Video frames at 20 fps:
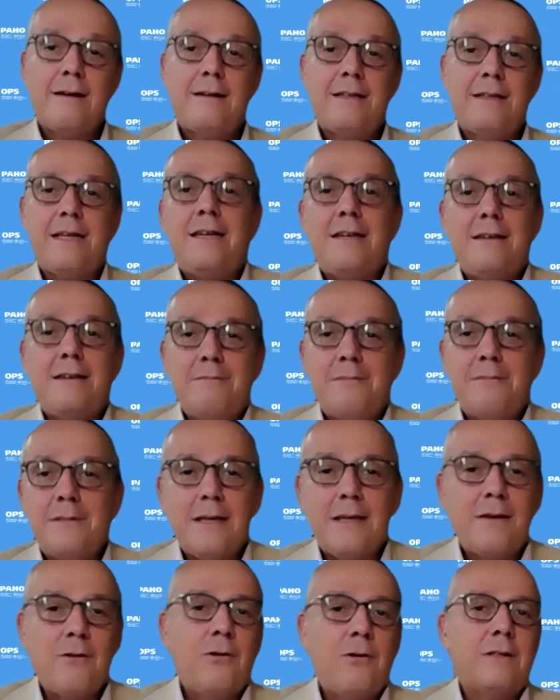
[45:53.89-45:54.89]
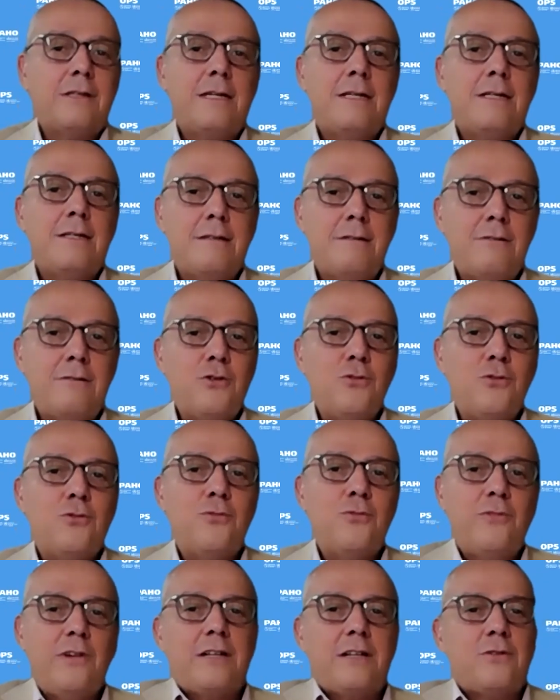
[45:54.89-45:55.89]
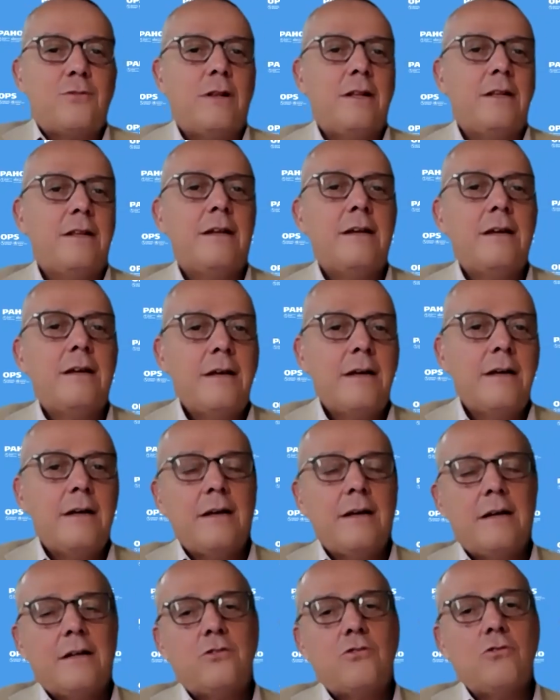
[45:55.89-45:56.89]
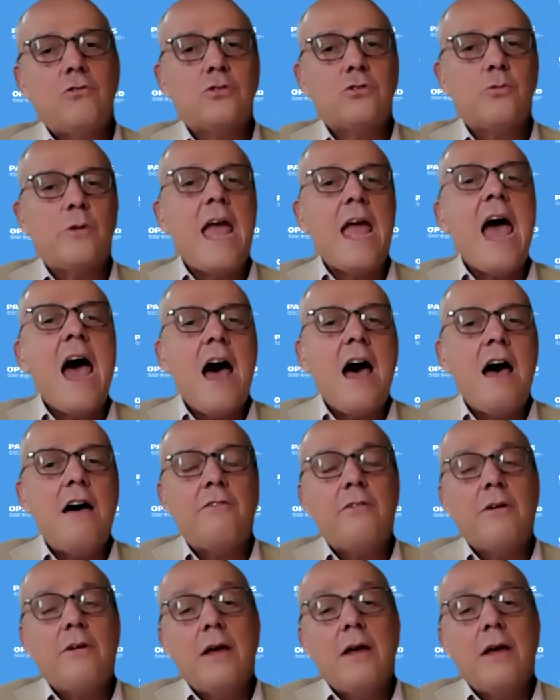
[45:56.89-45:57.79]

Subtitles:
Teams and all these new virtual tools we have.